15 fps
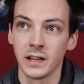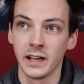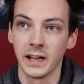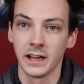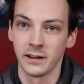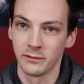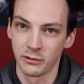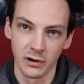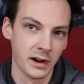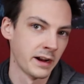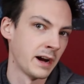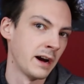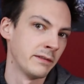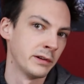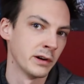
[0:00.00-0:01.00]
and
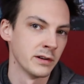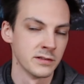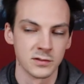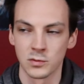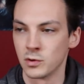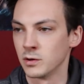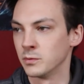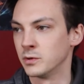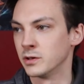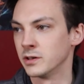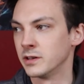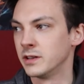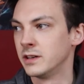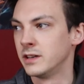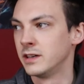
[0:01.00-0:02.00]
Flying Hive Tyrant,
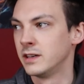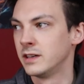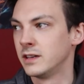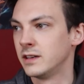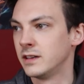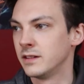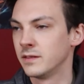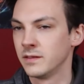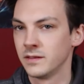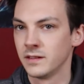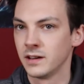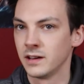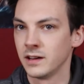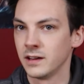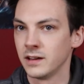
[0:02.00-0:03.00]
Swarmlord,
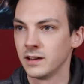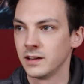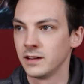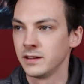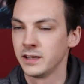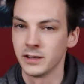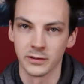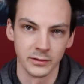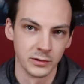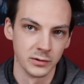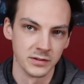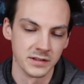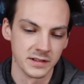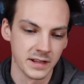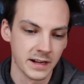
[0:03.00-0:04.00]

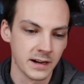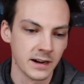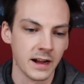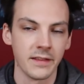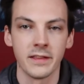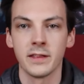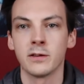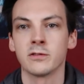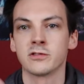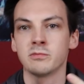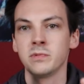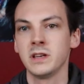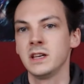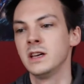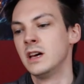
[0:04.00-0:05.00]
Hieroduals is there. And then there
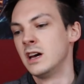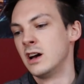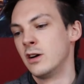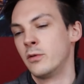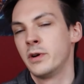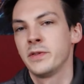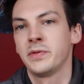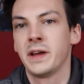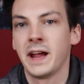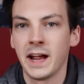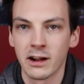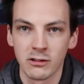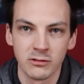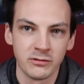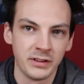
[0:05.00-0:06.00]
was me with the
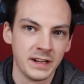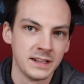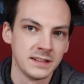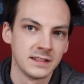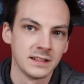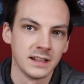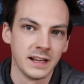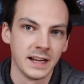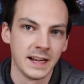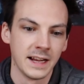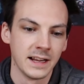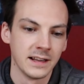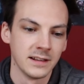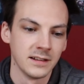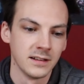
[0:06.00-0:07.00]
Hierophant
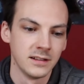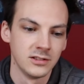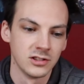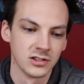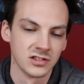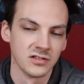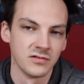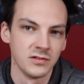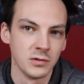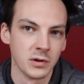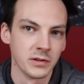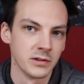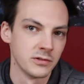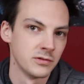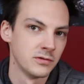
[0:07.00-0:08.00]
and just a
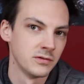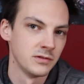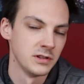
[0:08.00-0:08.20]
few other,